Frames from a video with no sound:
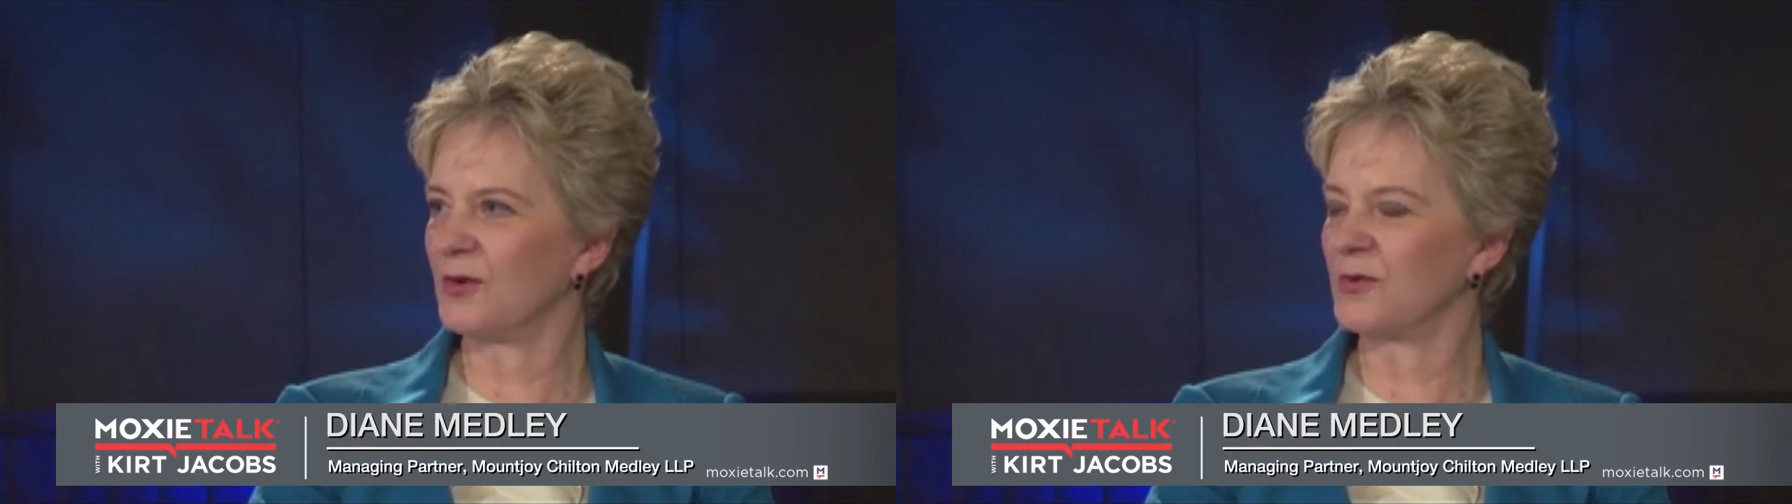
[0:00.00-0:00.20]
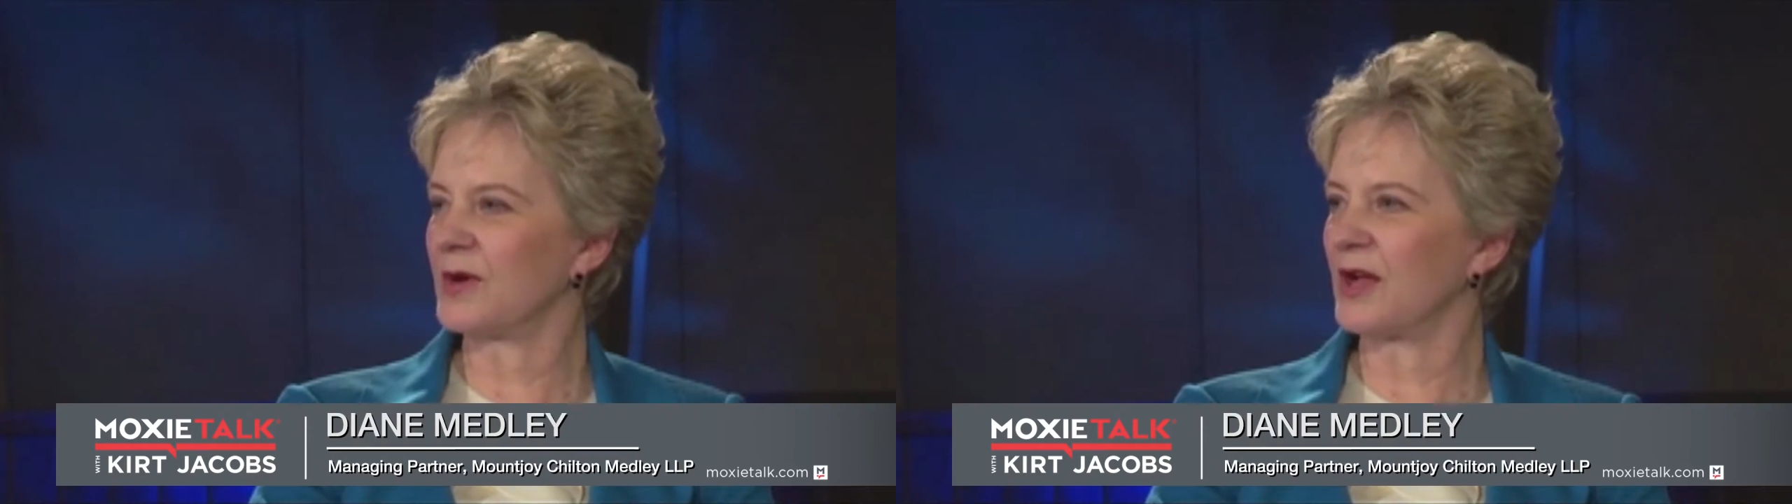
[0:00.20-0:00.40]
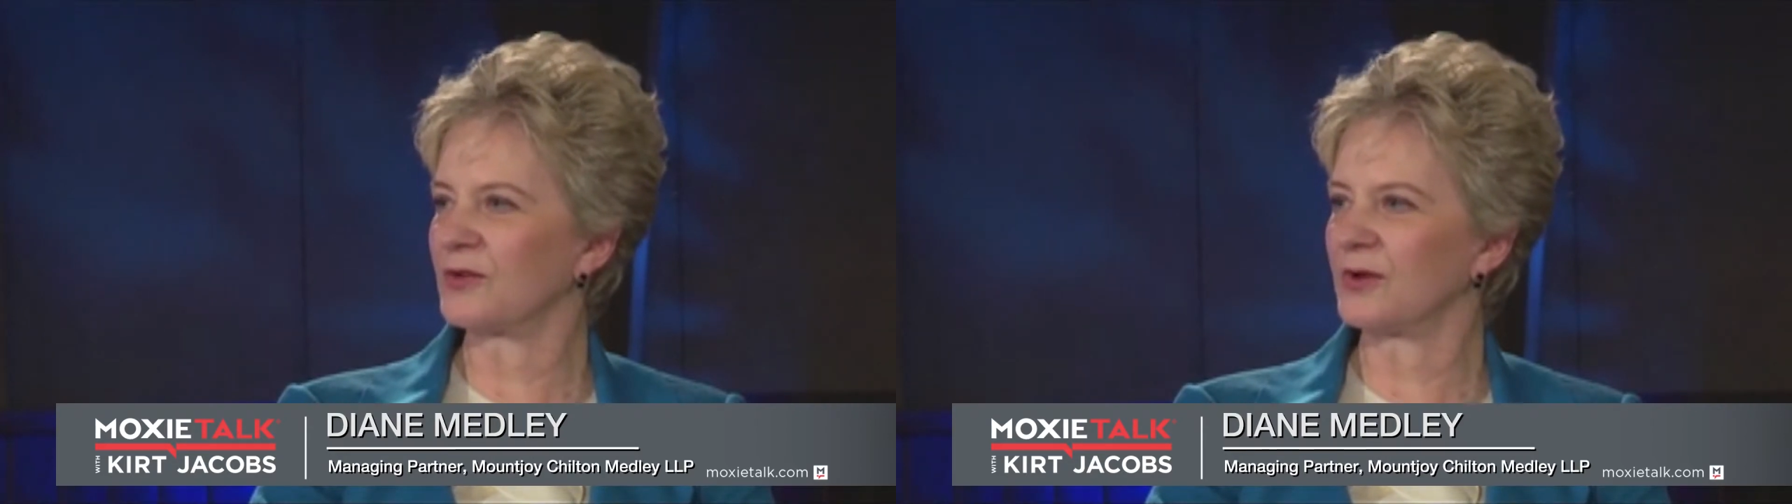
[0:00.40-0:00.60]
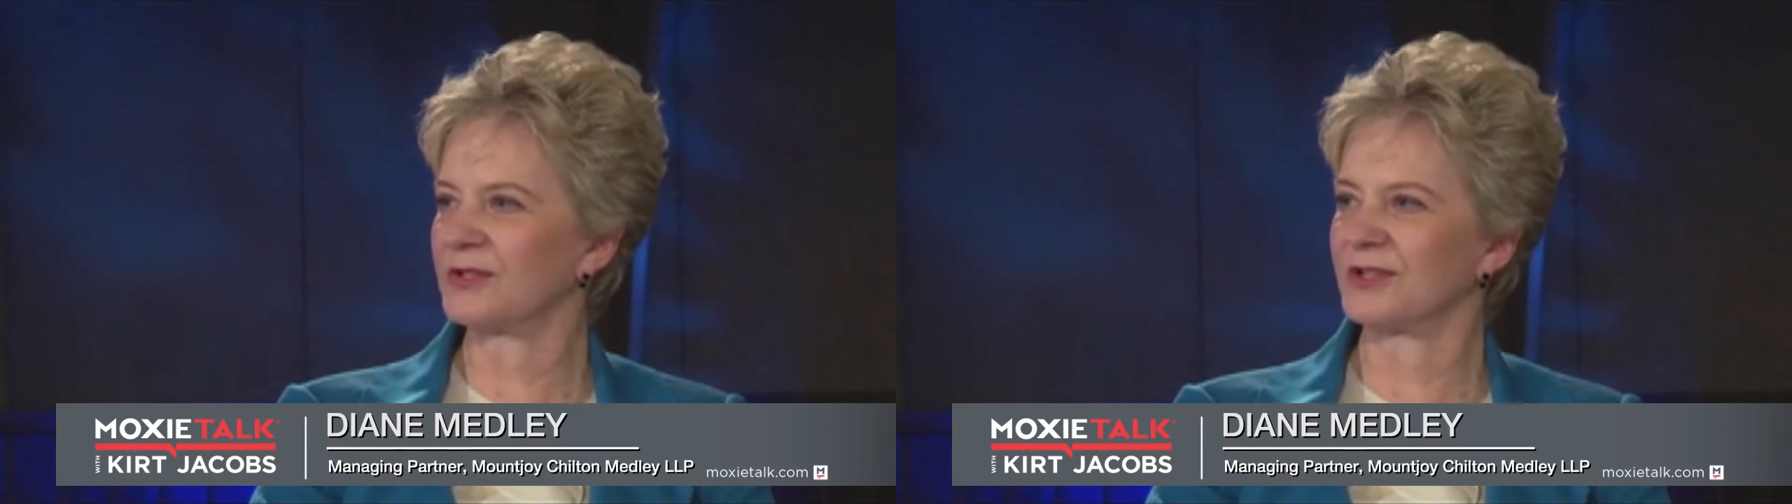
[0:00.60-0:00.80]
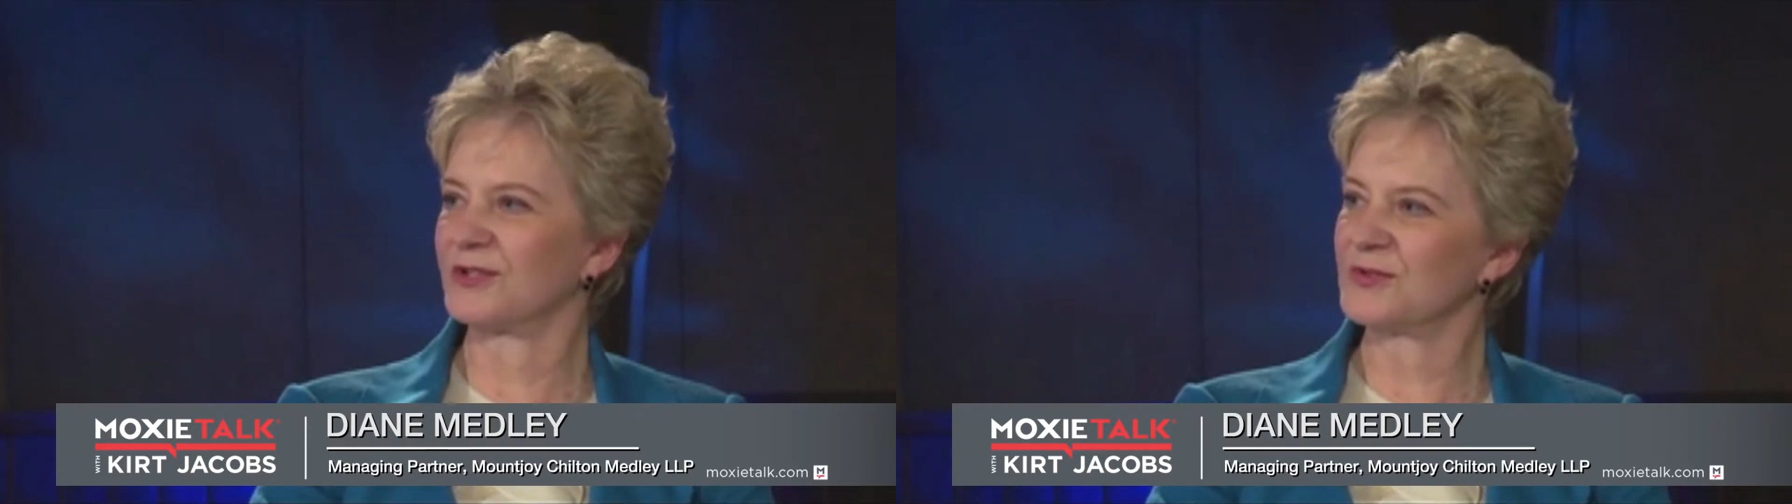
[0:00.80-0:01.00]
we were not going
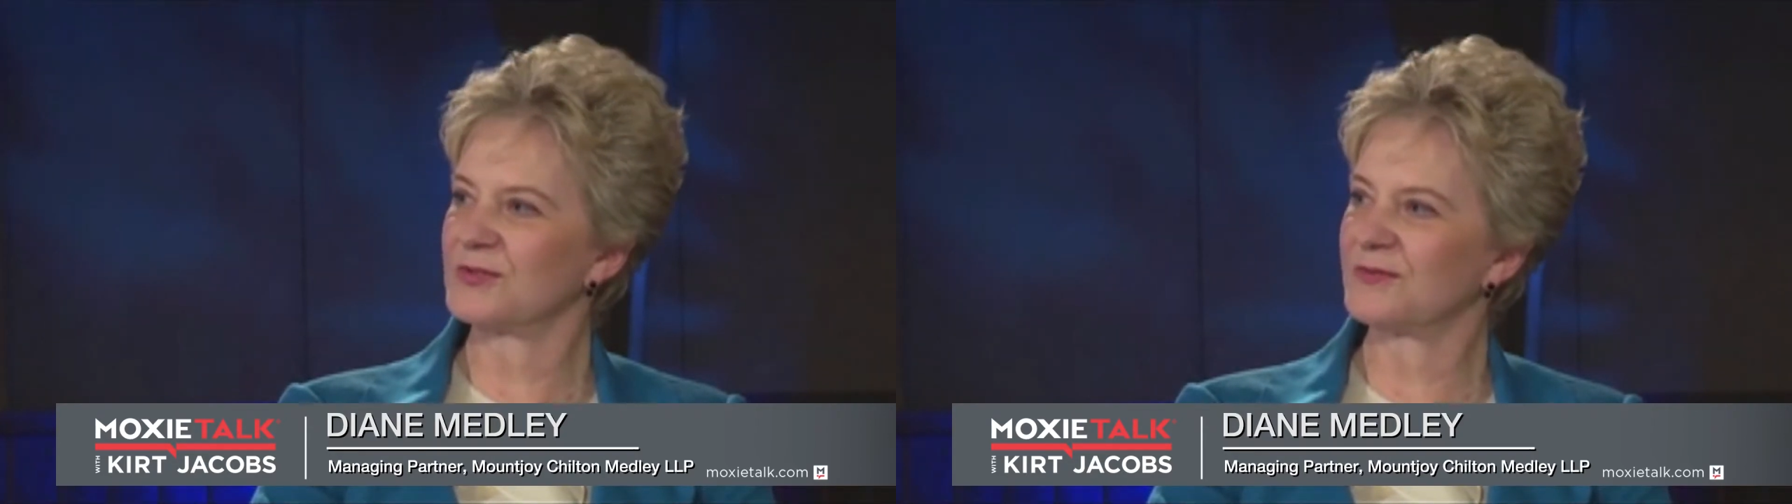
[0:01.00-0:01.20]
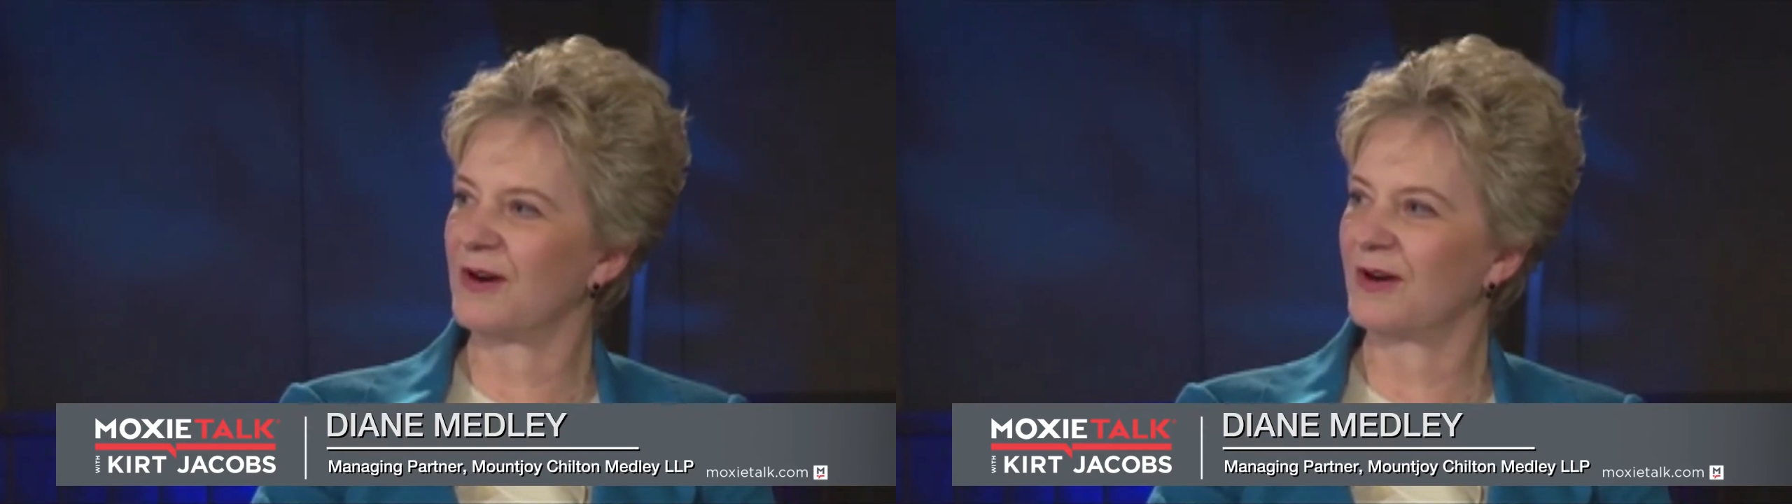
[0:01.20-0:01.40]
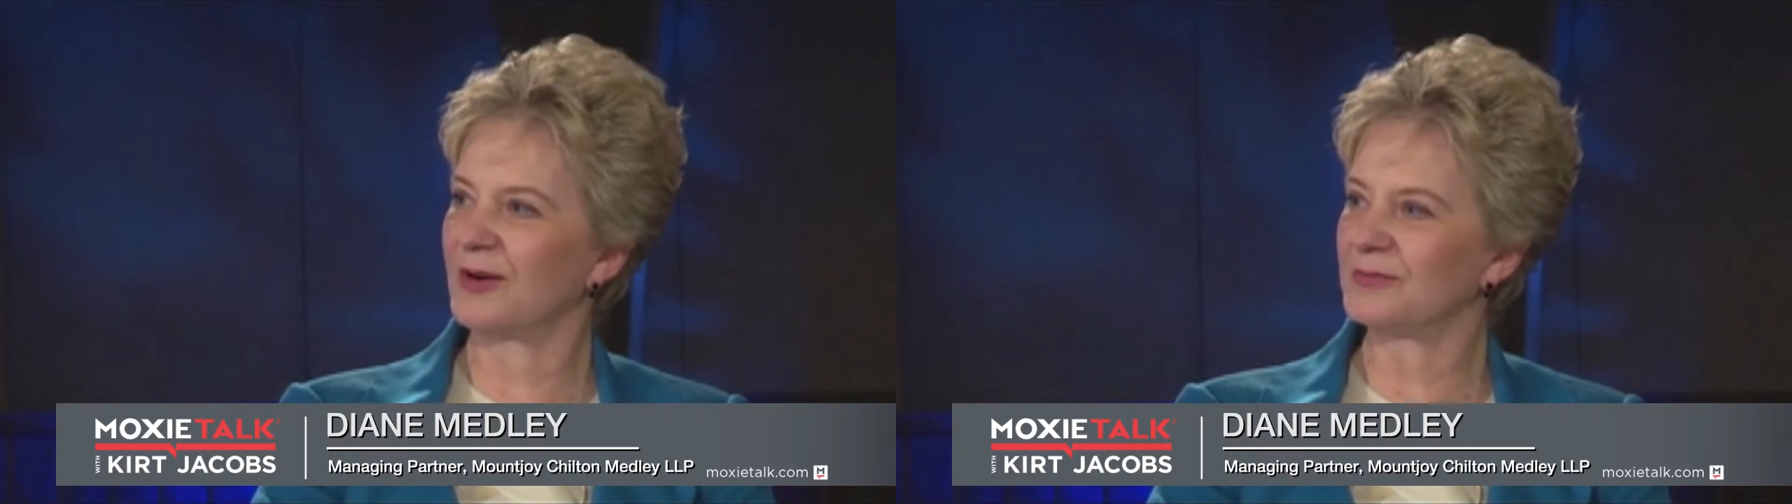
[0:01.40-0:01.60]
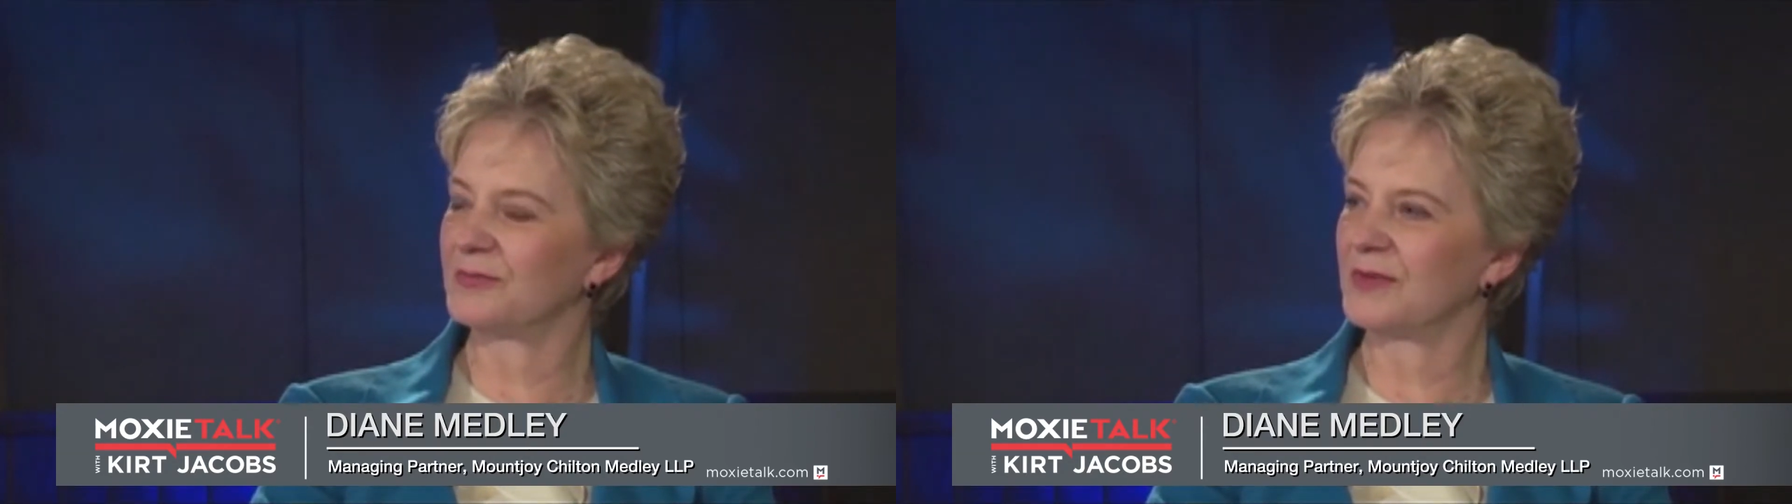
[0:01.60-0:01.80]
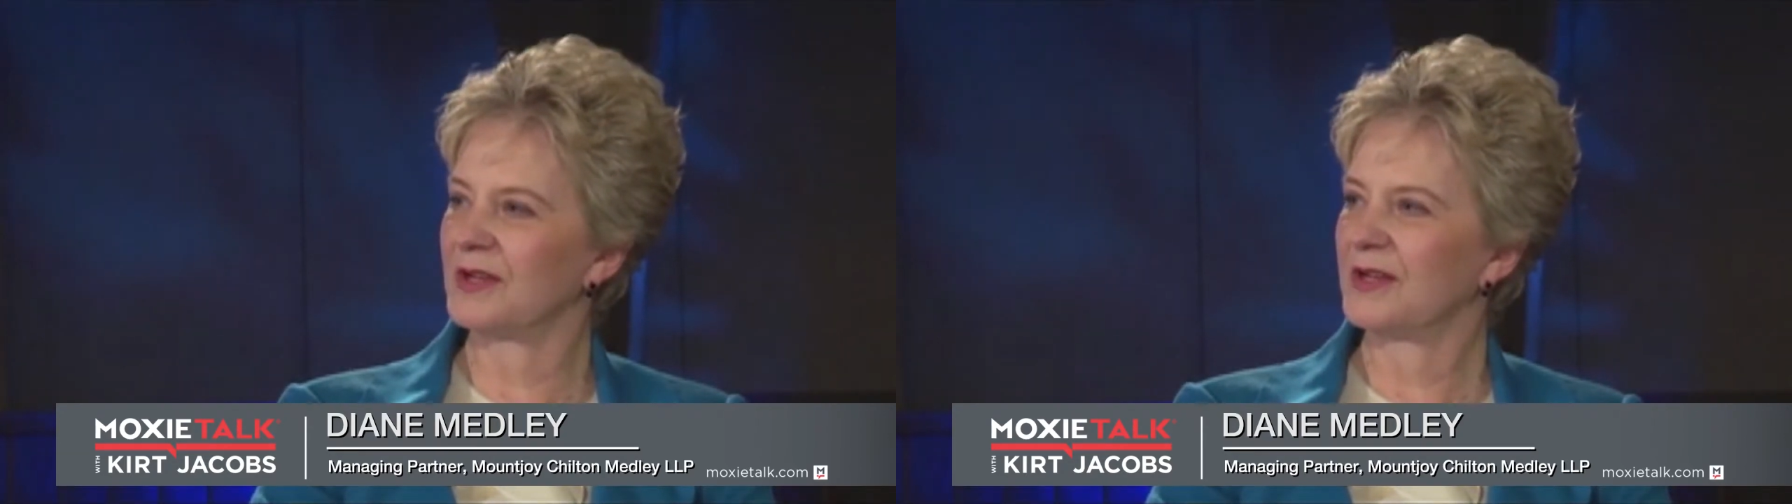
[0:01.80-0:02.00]
to lose the farm.
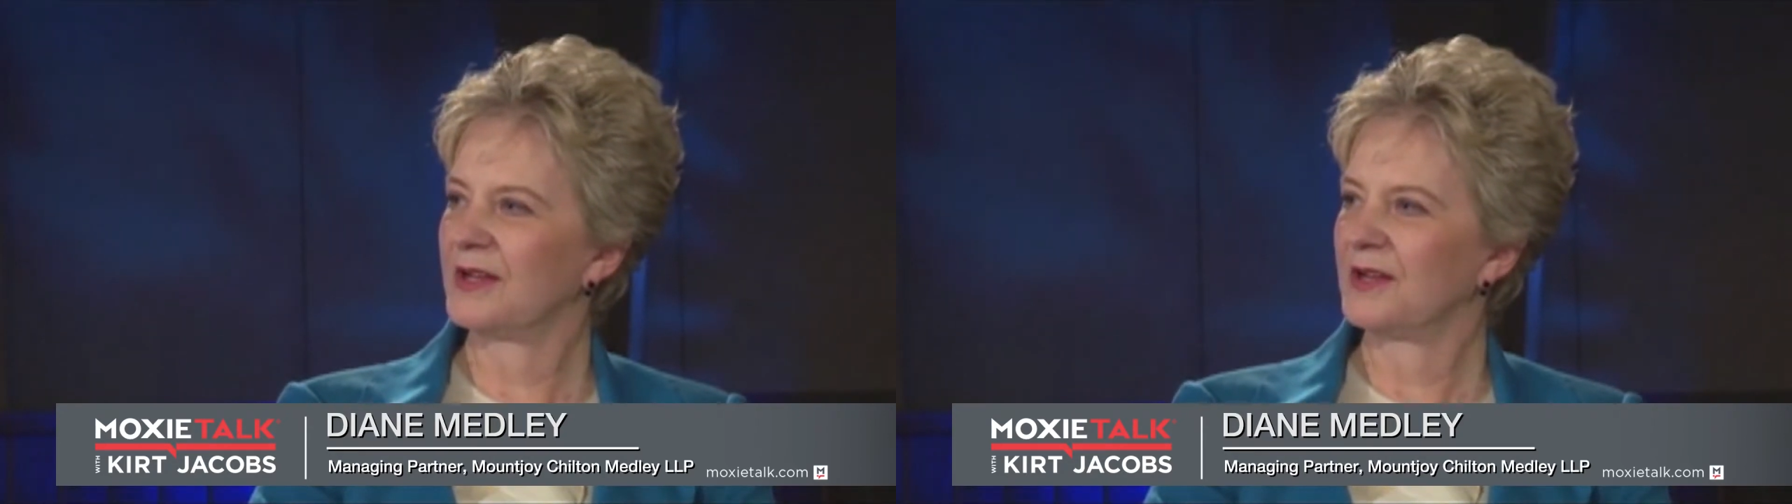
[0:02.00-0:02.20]
Mm-hmm.